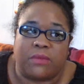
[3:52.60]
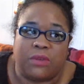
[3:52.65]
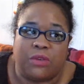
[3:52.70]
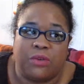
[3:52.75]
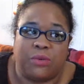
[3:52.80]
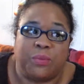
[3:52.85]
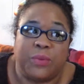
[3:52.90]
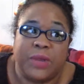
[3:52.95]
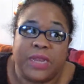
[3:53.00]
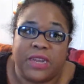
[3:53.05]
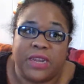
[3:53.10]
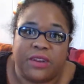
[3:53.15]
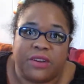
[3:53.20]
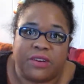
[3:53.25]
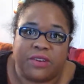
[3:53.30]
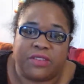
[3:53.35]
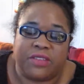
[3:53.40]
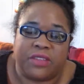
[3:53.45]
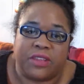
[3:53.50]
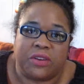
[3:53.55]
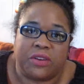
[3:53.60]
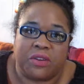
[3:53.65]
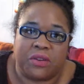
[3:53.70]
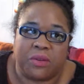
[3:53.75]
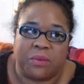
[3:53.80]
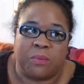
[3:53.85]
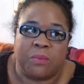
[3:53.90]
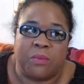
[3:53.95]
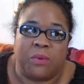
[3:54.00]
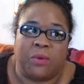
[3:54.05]
careers that
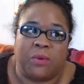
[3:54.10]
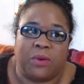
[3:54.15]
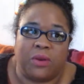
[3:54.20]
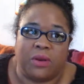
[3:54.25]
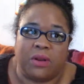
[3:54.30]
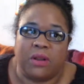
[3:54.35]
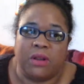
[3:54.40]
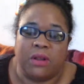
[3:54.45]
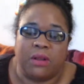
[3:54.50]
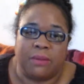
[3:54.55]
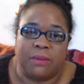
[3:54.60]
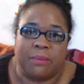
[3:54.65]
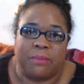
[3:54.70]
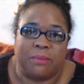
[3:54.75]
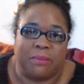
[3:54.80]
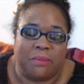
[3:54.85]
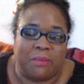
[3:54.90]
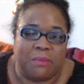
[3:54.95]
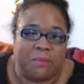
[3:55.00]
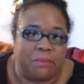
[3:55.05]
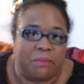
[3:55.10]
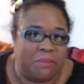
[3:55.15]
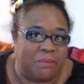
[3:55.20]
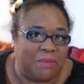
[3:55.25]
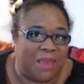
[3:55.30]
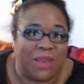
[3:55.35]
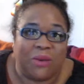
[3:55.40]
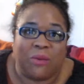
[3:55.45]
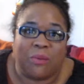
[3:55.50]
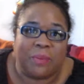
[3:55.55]
are more
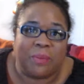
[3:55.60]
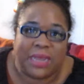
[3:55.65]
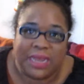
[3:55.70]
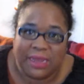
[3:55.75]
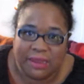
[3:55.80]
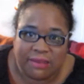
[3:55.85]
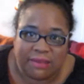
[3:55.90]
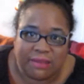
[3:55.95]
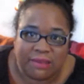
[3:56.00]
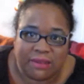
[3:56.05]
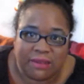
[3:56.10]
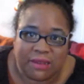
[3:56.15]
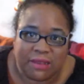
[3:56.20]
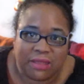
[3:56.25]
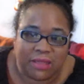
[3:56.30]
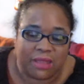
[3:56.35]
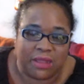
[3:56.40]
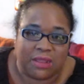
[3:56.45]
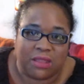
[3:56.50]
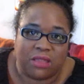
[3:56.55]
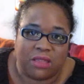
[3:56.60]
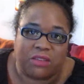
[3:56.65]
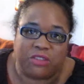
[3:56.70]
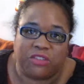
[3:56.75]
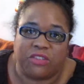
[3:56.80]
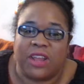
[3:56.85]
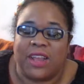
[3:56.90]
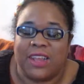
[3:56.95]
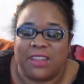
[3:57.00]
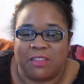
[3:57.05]
male based, that
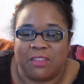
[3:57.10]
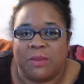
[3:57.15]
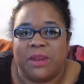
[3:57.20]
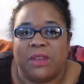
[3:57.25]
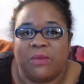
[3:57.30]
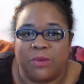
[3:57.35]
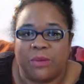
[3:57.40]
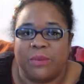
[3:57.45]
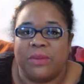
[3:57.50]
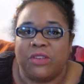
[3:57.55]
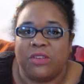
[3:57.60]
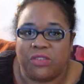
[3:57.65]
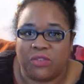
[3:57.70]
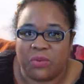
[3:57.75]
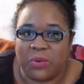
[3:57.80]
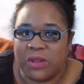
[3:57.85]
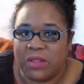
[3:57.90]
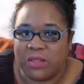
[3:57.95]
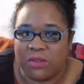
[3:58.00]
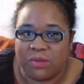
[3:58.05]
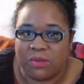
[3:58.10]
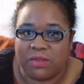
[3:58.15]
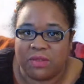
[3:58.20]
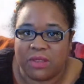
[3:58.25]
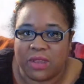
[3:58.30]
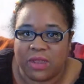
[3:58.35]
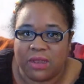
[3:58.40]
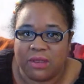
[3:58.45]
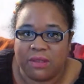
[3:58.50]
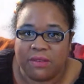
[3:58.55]
there's not as many women doing those
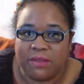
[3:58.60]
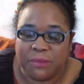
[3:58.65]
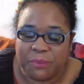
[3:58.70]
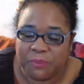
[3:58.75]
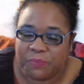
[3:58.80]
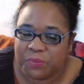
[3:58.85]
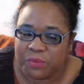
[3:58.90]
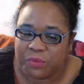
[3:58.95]
things.